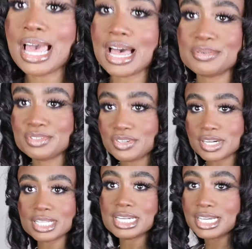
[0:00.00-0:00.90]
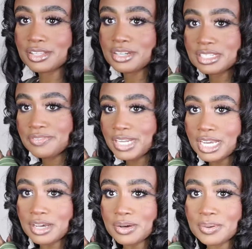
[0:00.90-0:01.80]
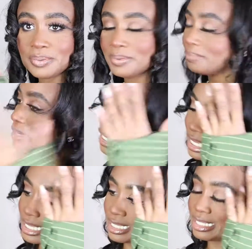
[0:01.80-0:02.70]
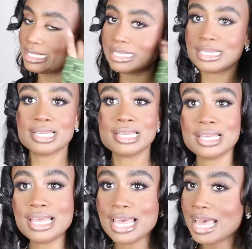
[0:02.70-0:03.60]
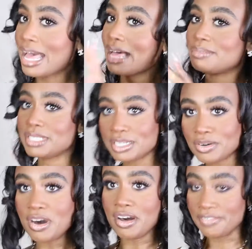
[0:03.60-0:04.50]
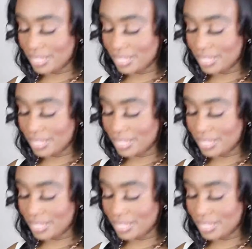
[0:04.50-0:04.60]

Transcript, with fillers: I was struggling to get through this video because I'm still coughing.